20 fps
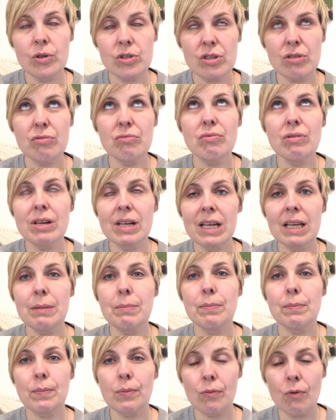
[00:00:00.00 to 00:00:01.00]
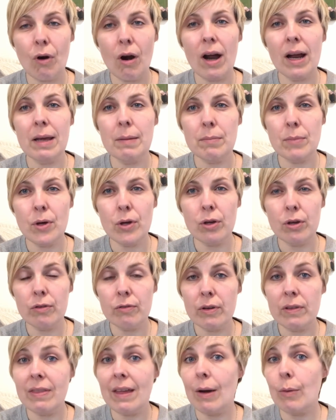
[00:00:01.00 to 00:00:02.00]
a really bright move,
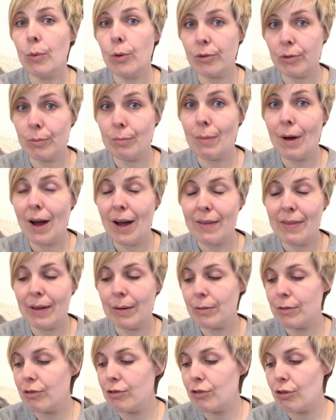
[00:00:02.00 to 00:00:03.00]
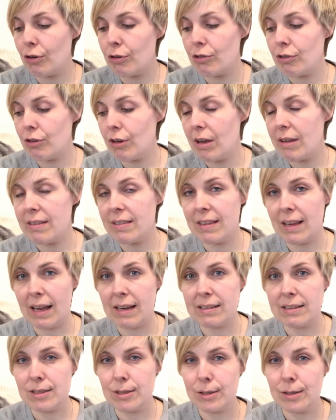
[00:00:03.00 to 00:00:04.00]
and that wasn't mine, that was Josh
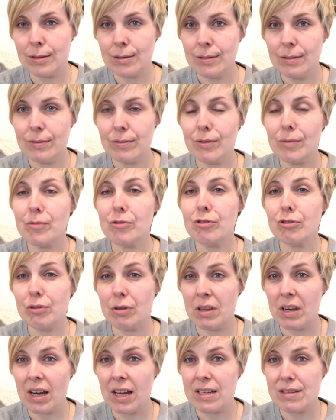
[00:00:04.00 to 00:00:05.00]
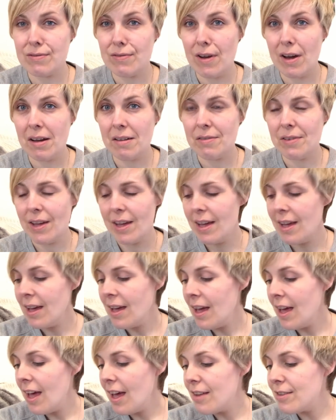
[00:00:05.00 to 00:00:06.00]
Stanton from Screw 9 to 5.
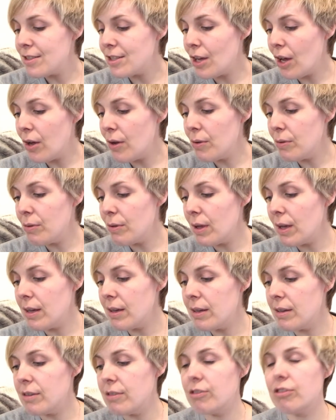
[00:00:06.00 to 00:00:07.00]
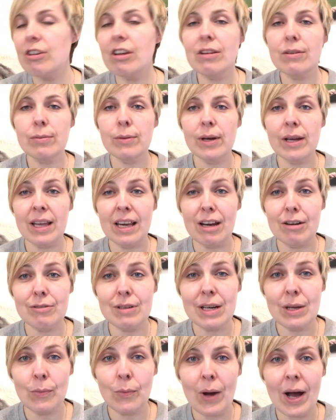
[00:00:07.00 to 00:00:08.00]
So she's working out
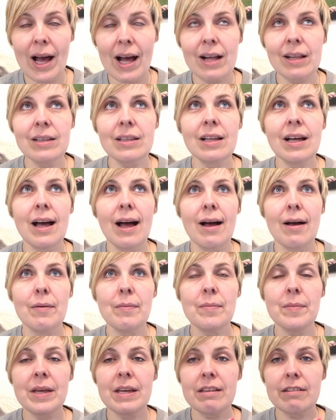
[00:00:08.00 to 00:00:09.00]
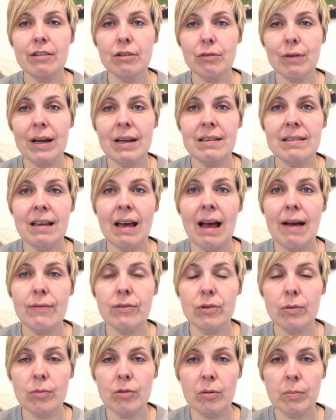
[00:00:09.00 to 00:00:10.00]
really well. It's great to have
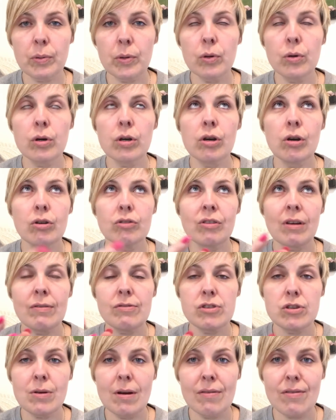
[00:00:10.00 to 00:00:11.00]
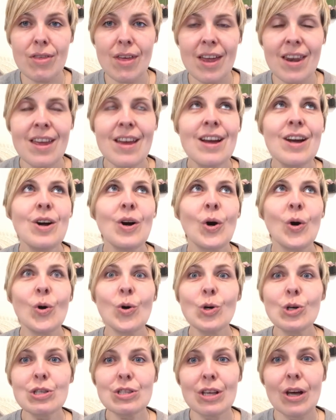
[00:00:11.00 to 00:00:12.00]
some support and not to have to do everything.
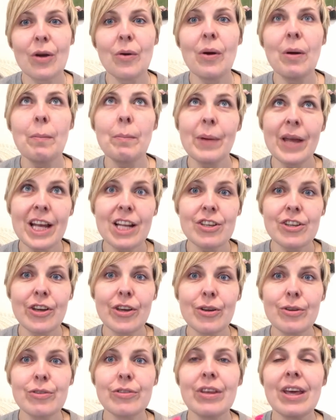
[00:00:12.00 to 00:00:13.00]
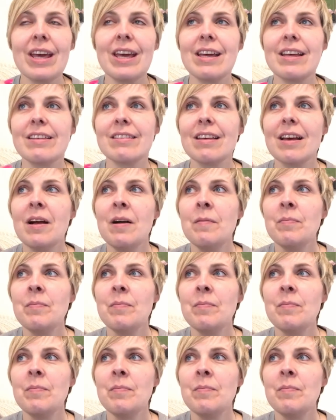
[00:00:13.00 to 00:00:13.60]
Also, big news is